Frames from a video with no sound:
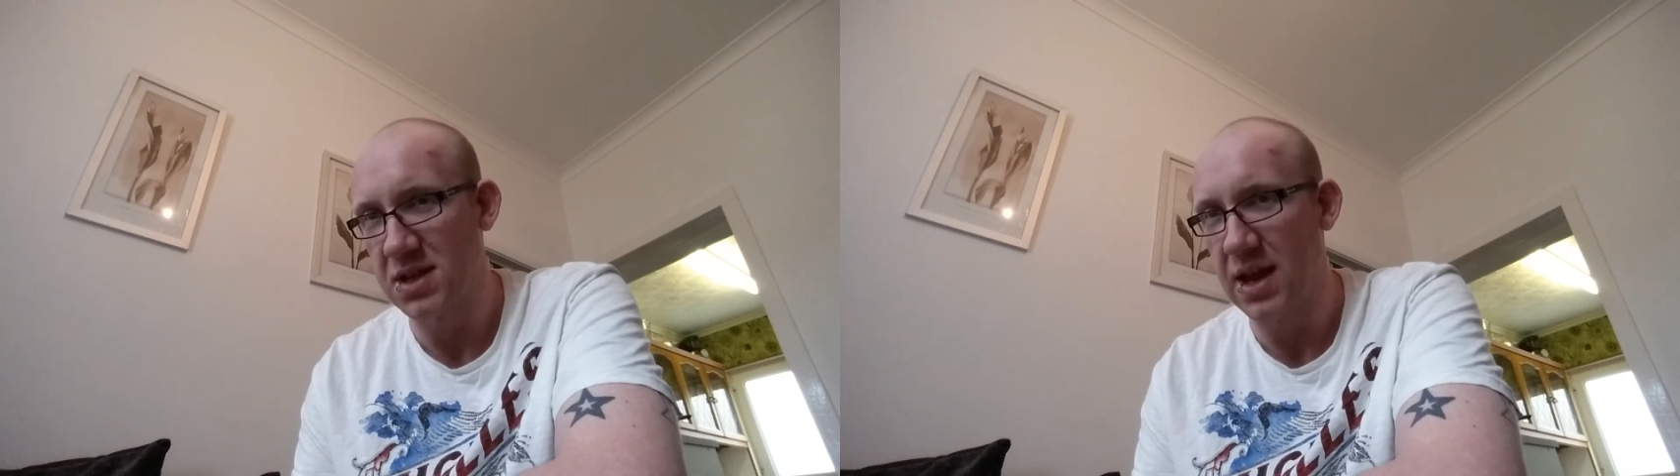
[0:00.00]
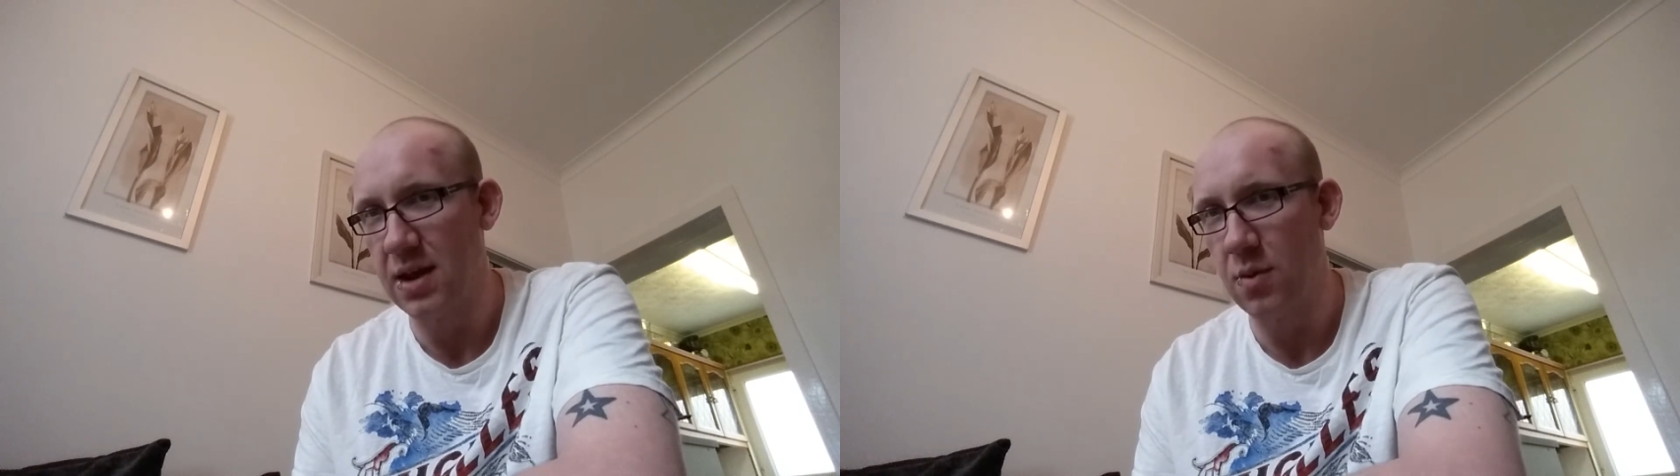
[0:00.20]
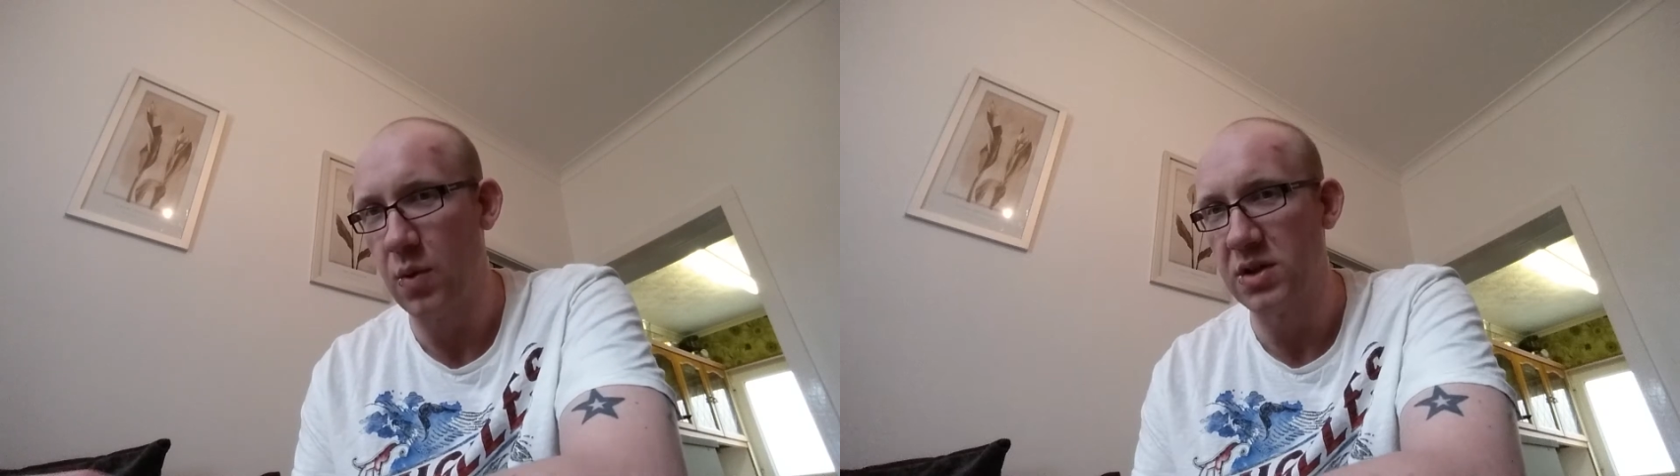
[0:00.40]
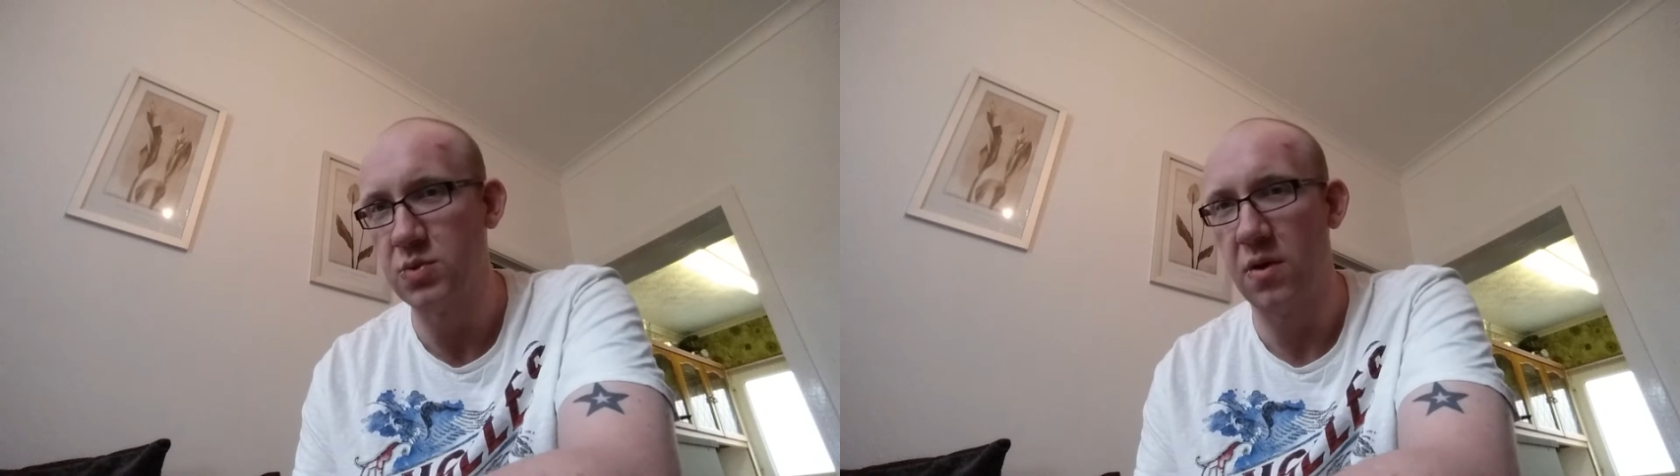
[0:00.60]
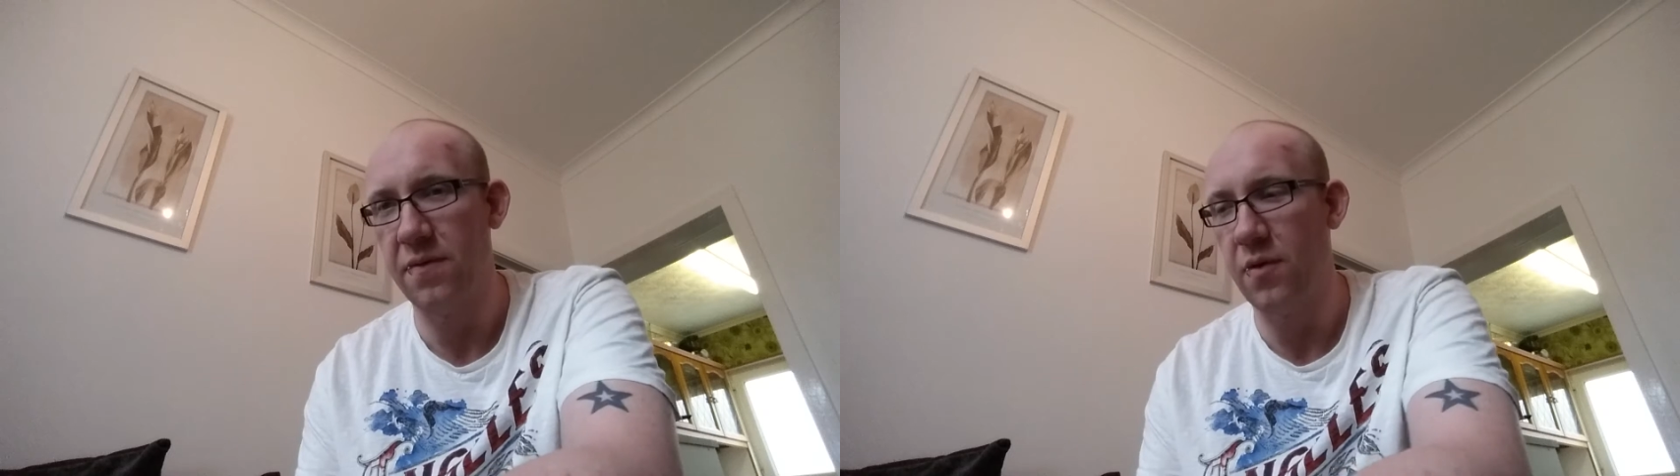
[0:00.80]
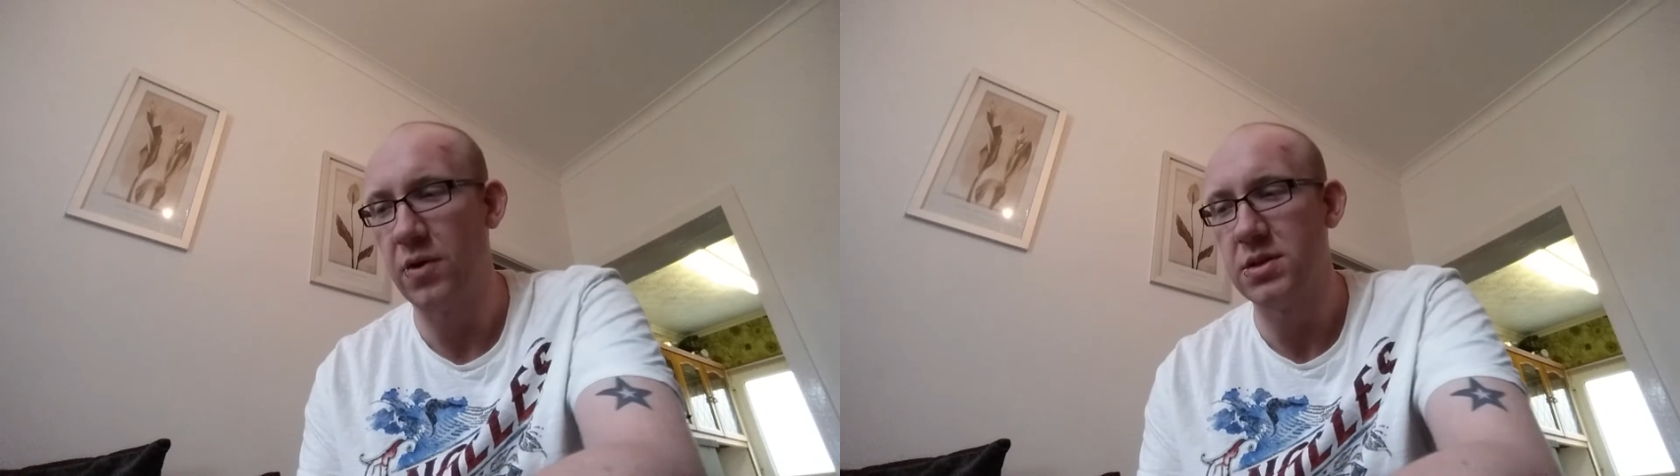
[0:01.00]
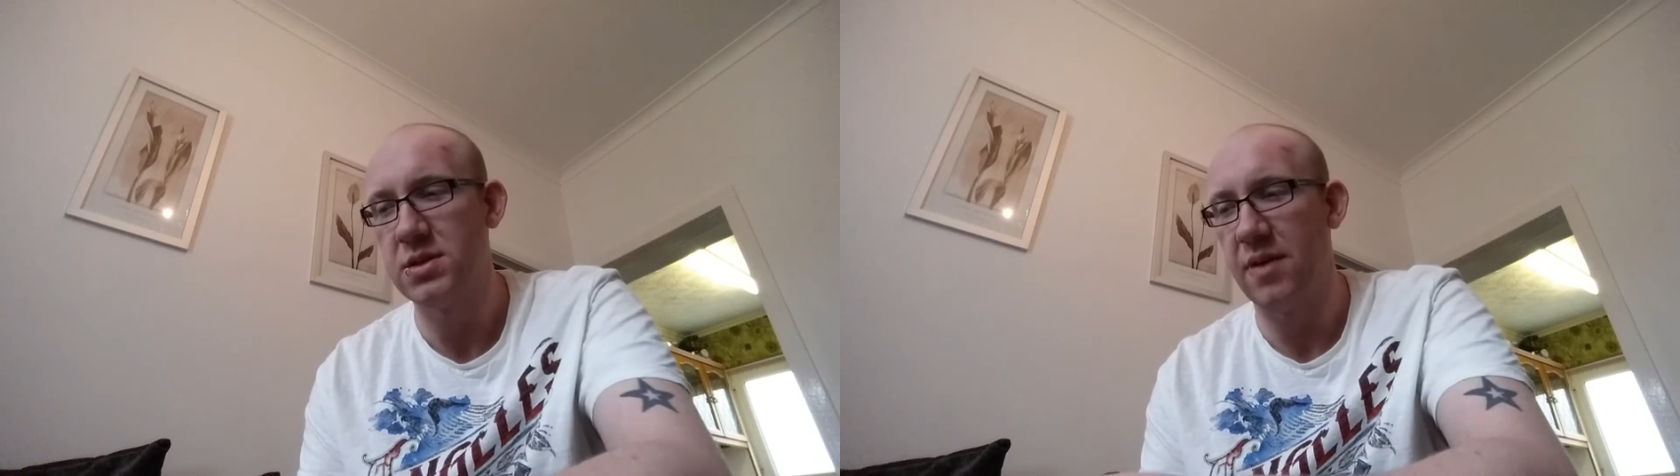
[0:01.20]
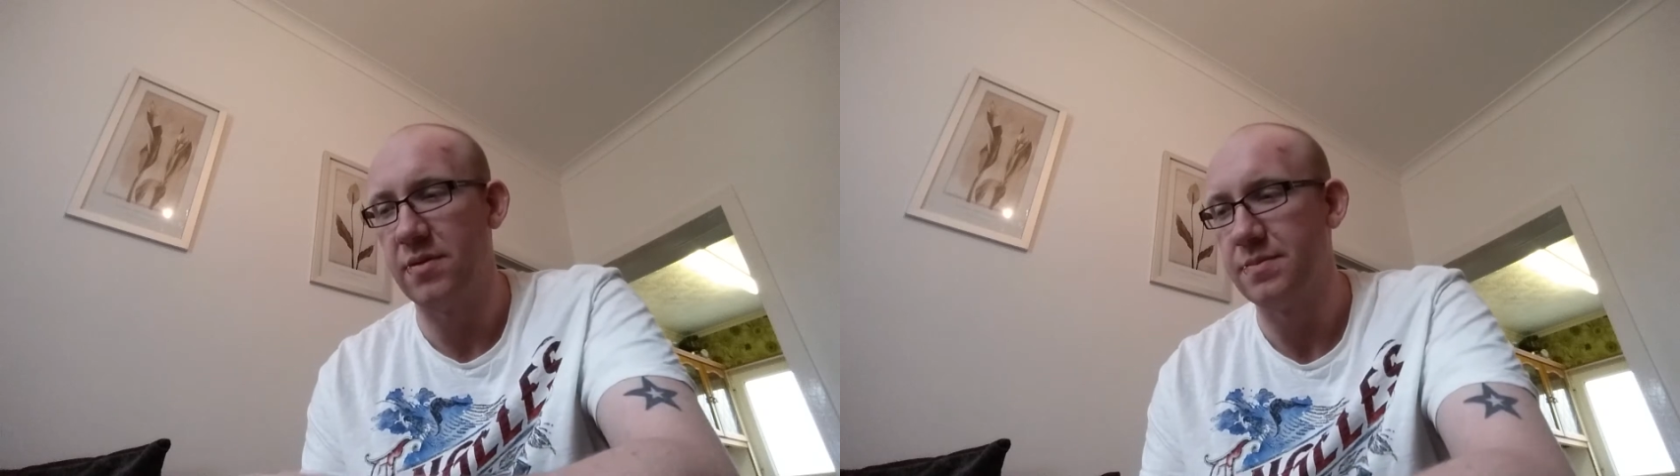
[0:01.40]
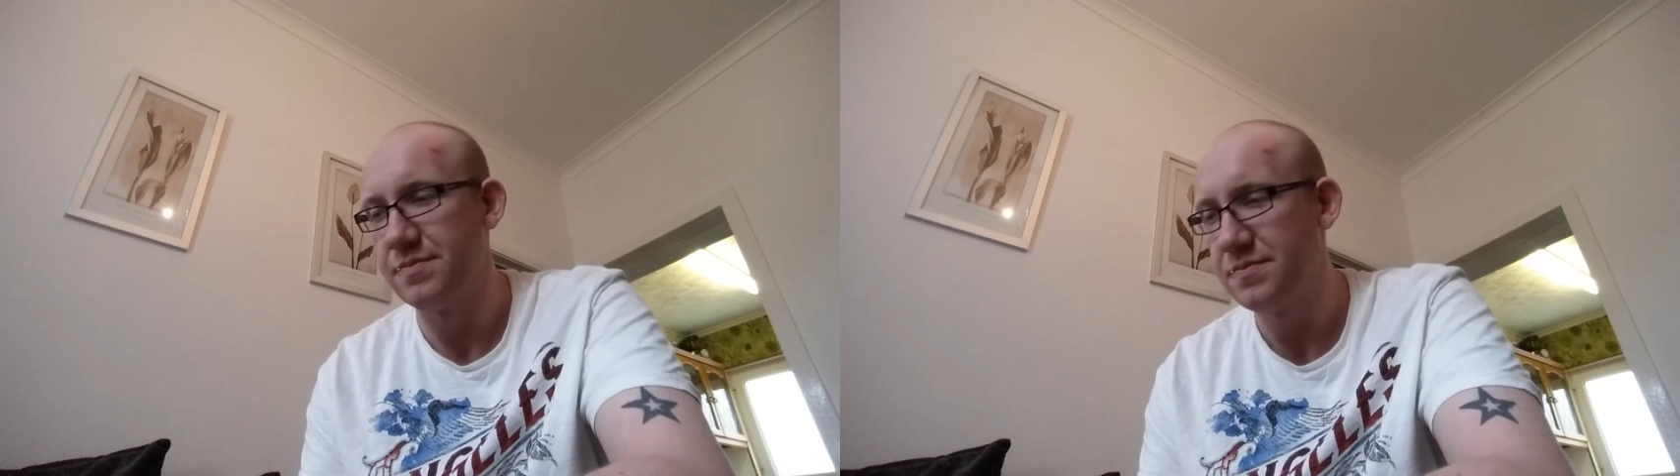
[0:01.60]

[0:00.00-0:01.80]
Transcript: again in White Dwarf 47,